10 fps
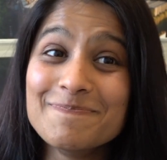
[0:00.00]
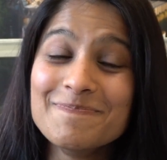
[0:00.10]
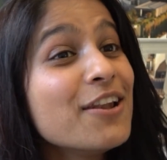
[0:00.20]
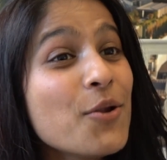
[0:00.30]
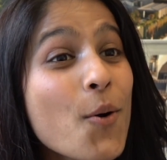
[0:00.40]

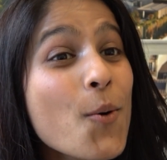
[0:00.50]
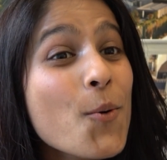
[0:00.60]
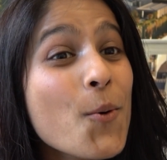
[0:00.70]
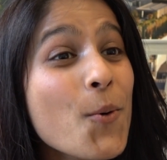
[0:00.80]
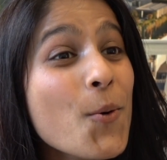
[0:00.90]

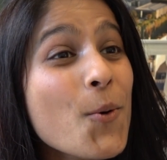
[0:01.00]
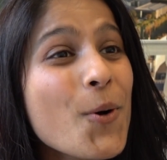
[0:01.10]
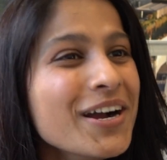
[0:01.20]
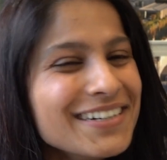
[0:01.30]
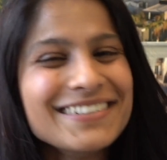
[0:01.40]

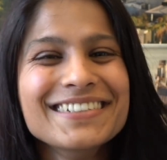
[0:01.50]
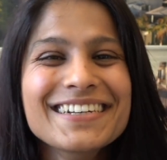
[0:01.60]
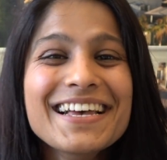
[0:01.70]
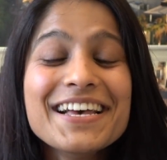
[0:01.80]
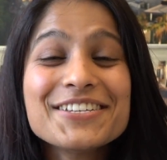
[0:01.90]
hello.
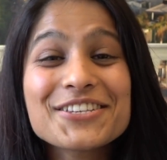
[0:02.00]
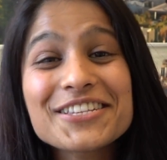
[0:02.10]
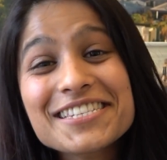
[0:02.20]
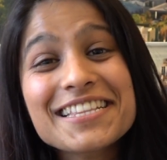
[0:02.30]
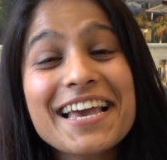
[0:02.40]
So
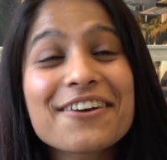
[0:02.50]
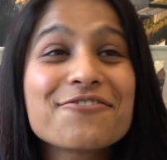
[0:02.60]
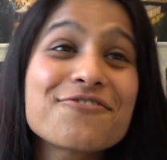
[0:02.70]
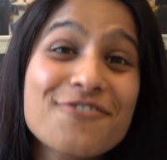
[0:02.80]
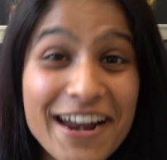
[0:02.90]
this is like a
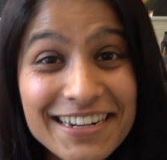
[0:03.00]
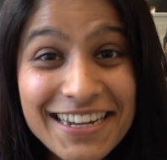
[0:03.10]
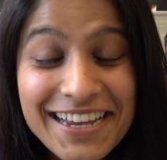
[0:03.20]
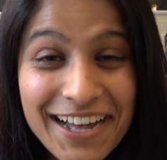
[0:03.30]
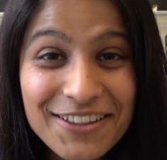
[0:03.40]

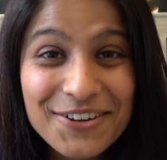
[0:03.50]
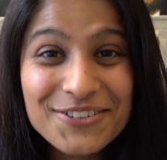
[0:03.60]
friendly hello,